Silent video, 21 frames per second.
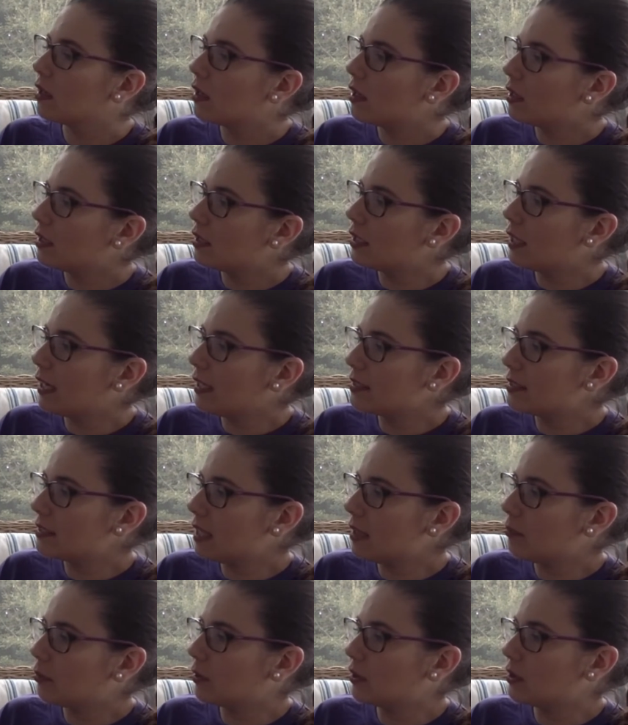The next
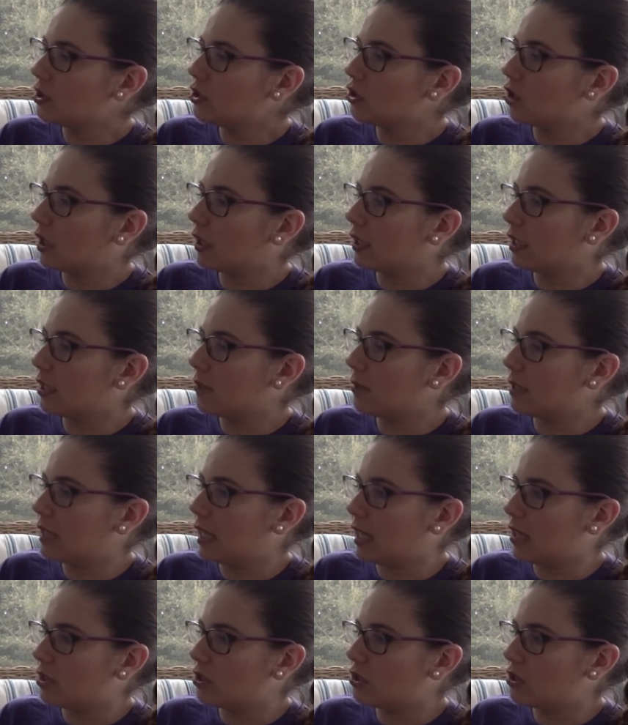day, Prince Chunky
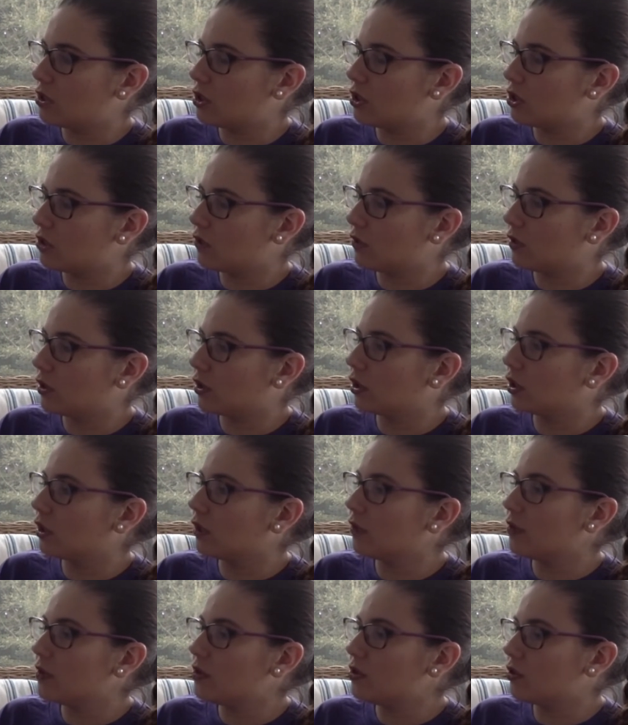began the search for the girl
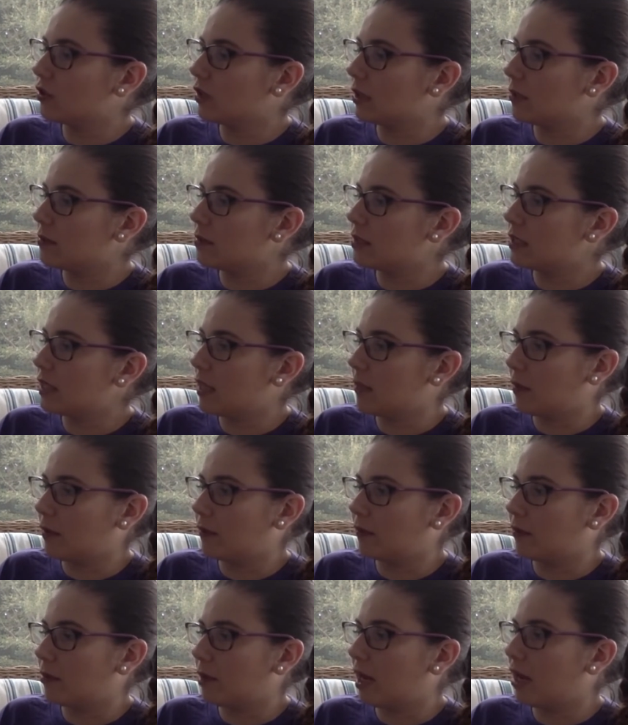of his dreams. He
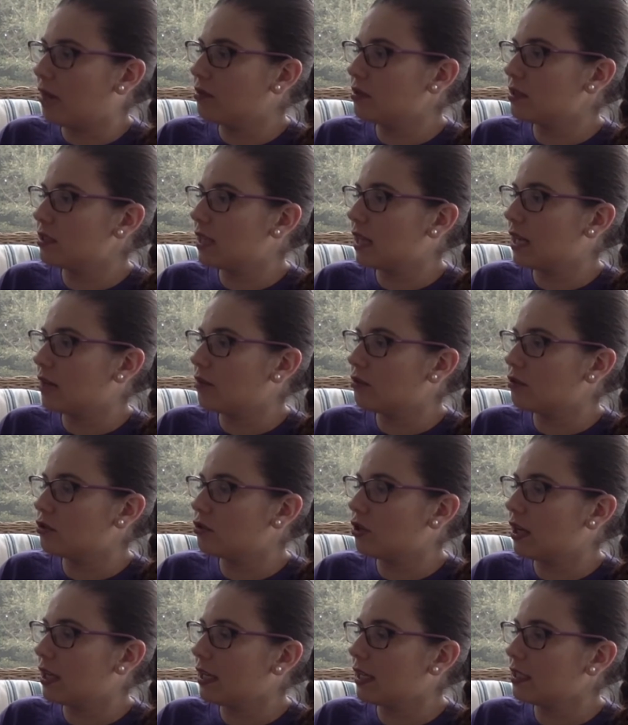went from house to house,
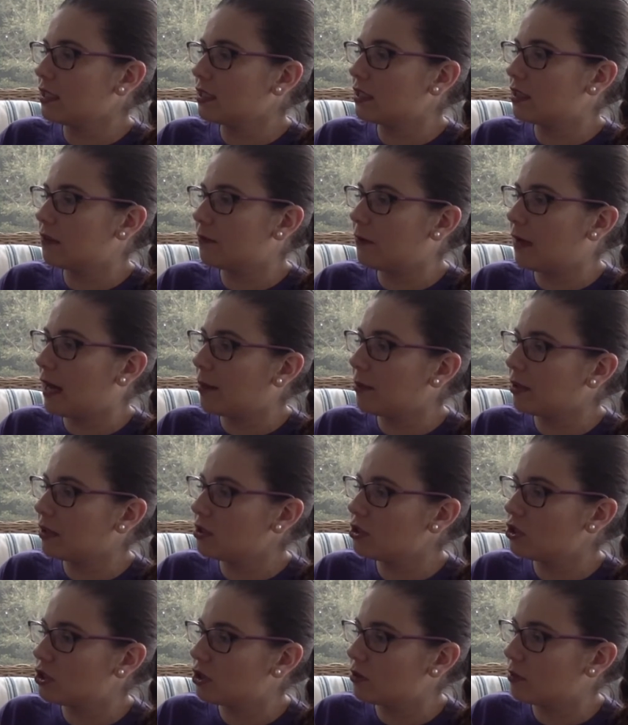trying the
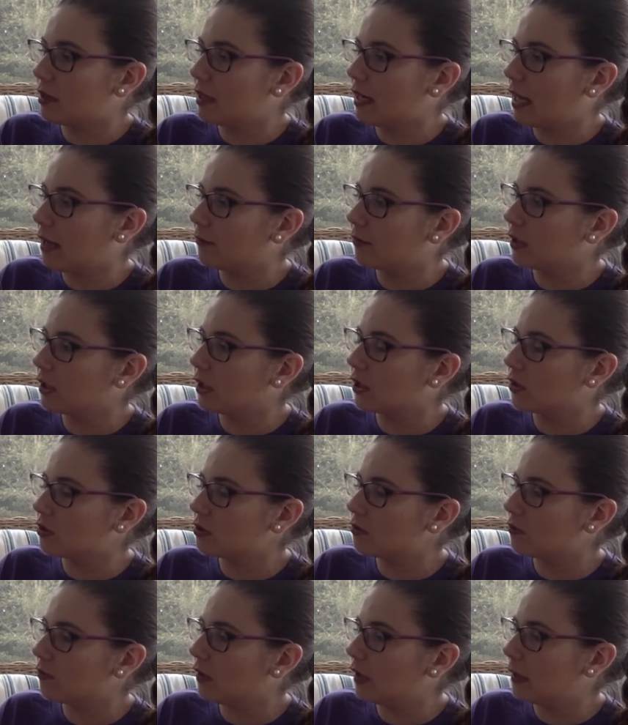fabulous shoe on every
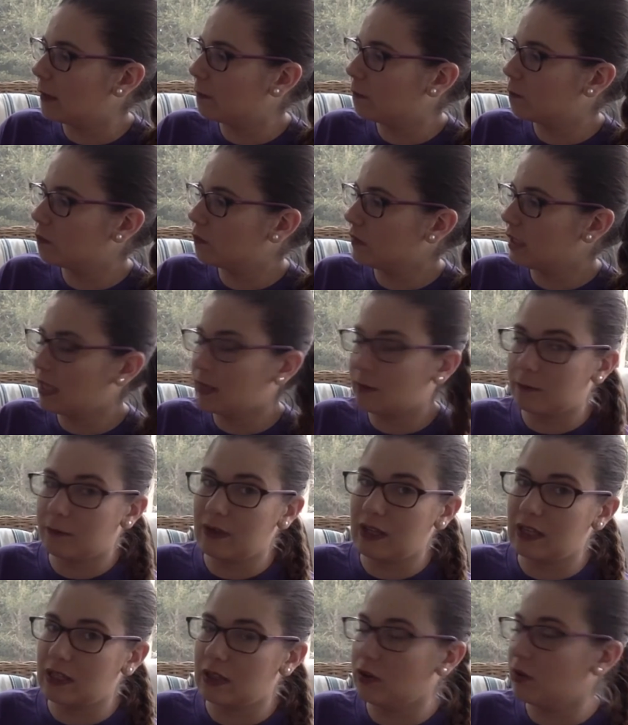girl's foot. It
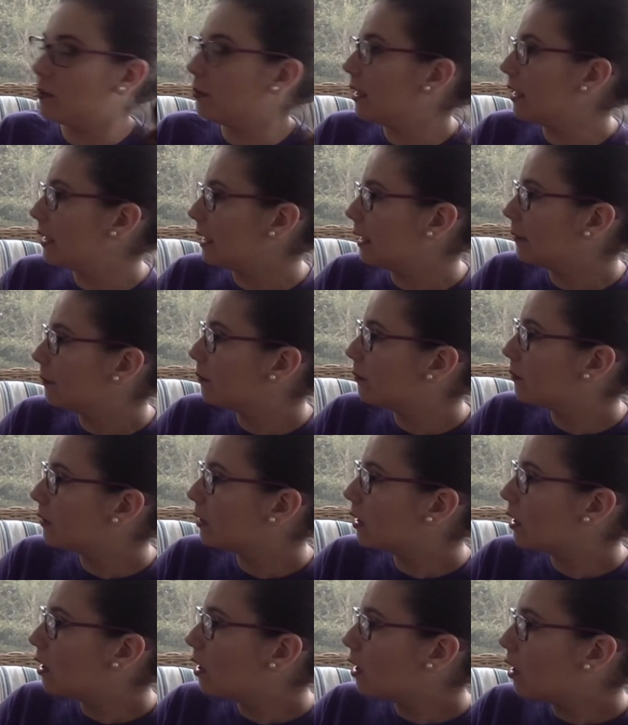fit nobody.
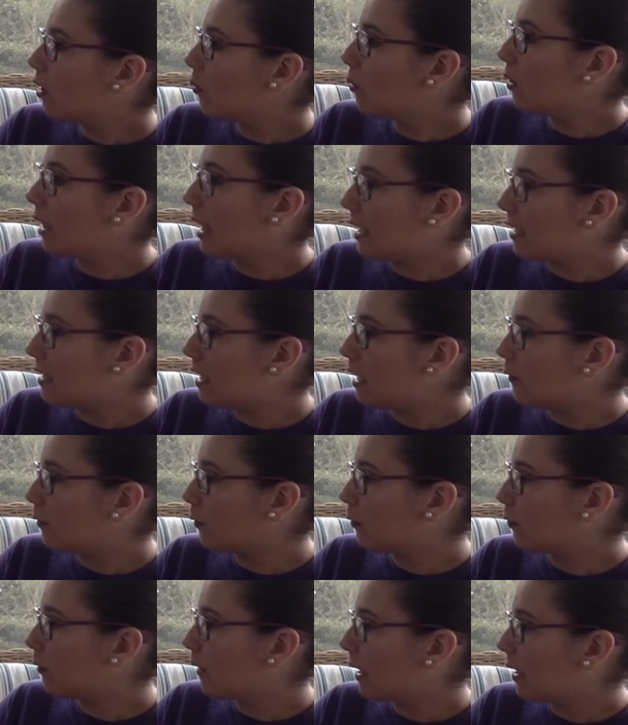Will I
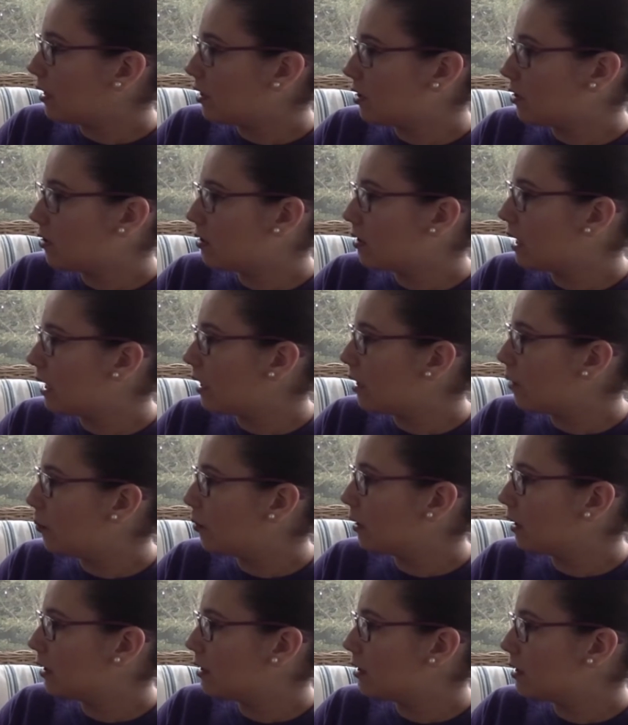never find her? Sighed the
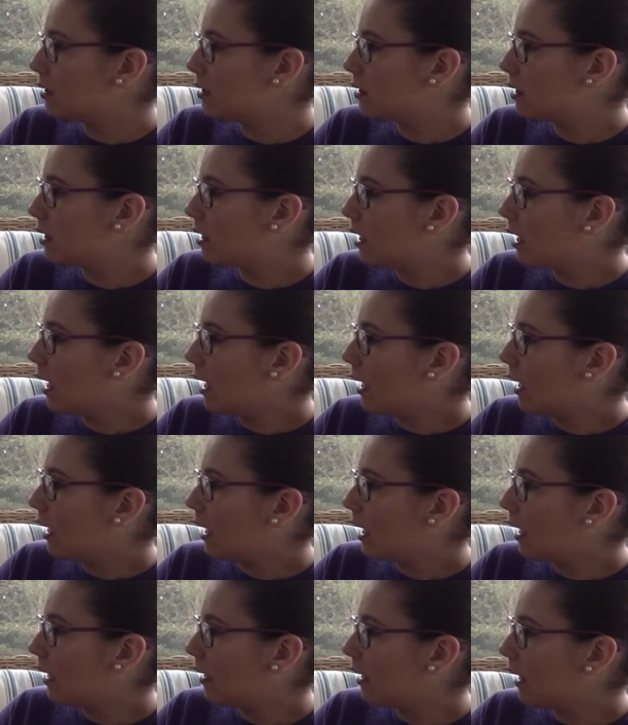prince.
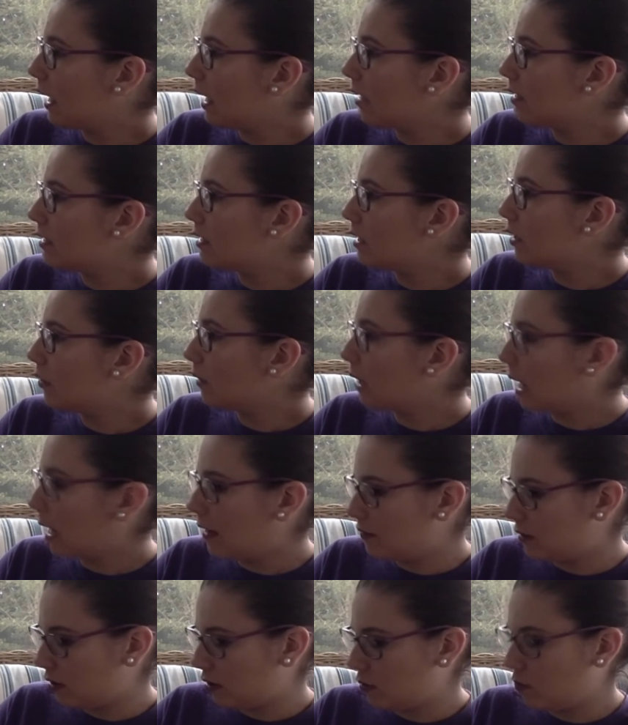At last he
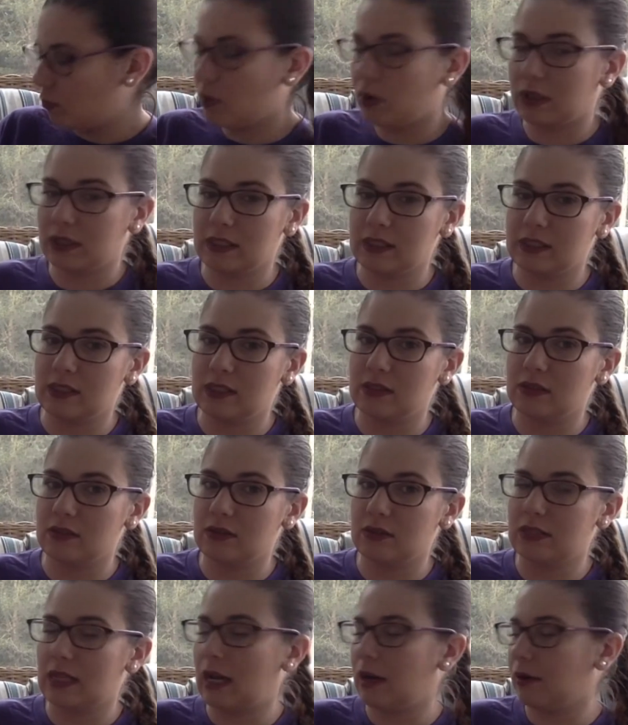arrived at the Warty
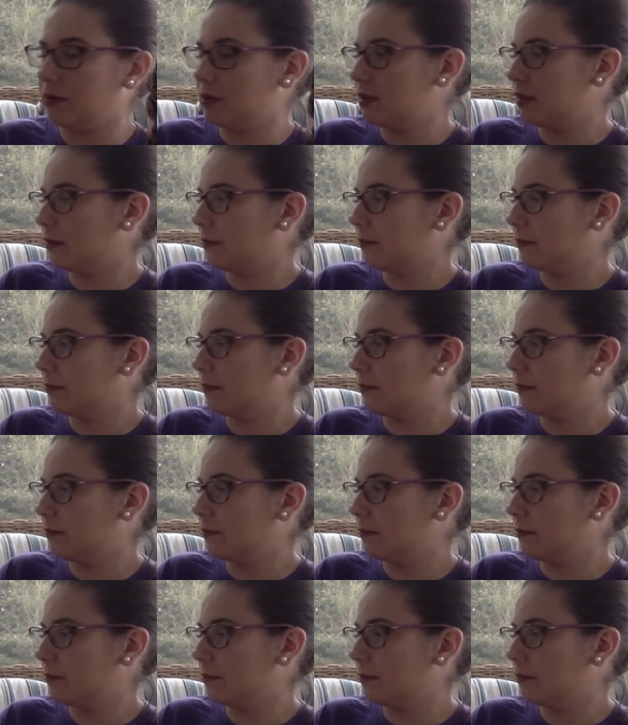sisters' house.